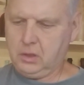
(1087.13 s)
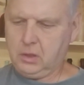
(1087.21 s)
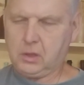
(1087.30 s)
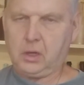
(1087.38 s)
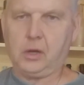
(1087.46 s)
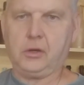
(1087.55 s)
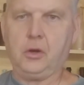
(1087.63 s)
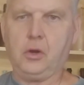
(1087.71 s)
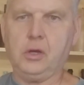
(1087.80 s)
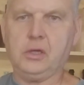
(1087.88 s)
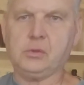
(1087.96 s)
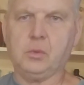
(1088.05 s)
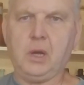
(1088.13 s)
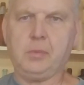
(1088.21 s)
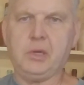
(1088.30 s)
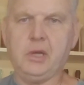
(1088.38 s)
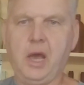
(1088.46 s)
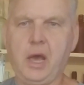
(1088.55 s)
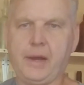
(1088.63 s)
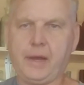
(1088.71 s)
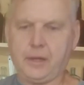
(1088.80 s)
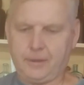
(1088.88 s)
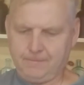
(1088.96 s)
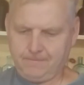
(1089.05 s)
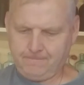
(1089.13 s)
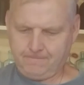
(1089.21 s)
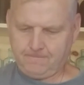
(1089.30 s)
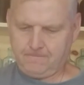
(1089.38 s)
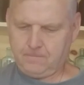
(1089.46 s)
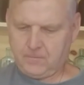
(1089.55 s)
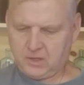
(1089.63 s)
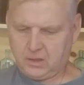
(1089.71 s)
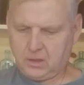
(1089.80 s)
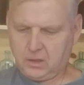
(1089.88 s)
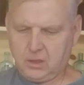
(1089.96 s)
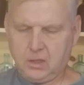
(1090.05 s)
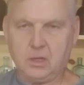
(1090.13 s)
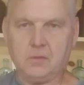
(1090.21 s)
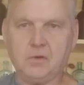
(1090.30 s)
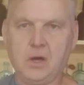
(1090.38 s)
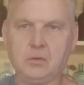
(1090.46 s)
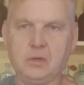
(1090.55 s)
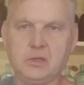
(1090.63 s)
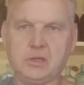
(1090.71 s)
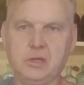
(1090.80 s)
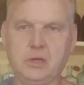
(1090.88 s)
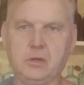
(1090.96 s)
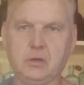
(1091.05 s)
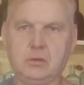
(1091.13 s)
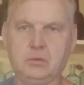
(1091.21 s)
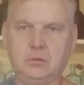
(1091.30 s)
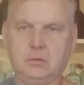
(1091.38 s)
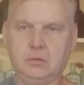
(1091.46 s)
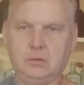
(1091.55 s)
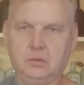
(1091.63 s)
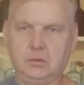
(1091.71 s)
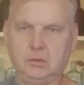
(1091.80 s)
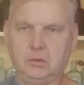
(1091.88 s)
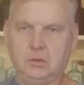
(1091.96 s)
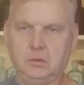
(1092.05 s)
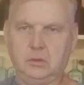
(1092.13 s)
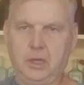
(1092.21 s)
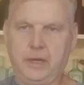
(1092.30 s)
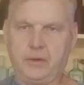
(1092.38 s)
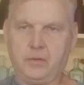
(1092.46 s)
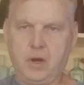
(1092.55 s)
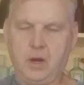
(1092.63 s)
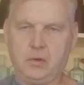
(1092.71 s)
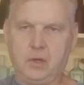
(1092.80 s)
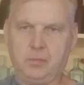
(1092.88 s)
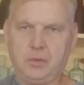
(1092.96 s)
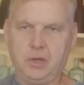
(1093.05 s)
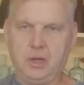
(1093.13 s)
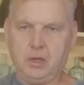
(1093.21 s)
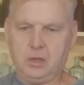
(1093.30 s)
Got curious, went up in the attic, and I found this here laying around up there.